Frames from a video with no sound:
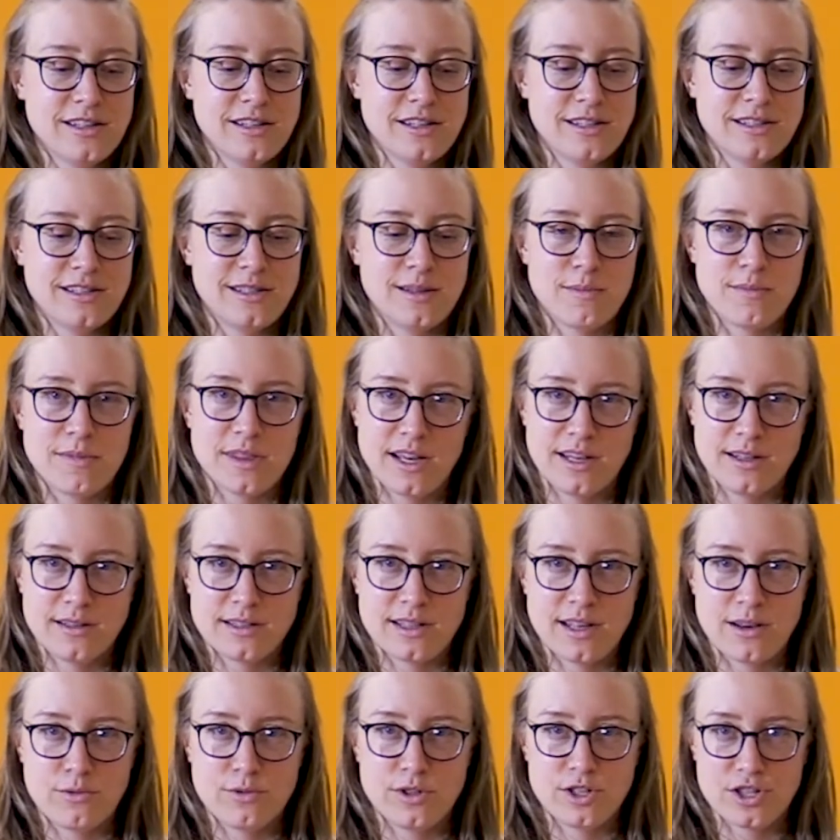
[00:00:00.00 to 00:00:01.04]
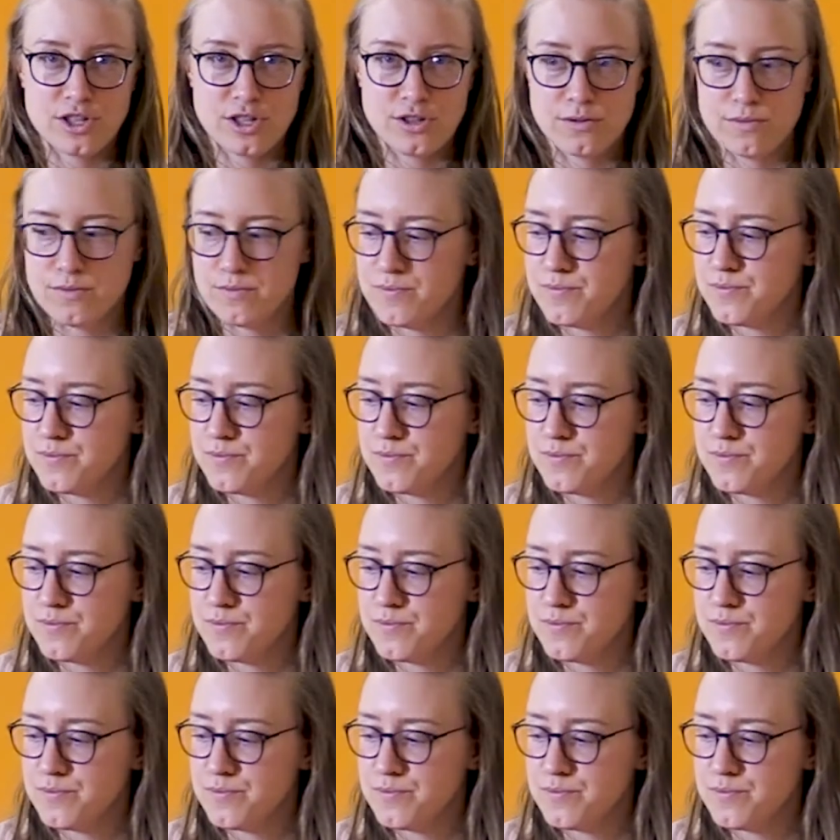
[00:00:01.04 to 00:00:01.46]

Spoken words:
some things that we should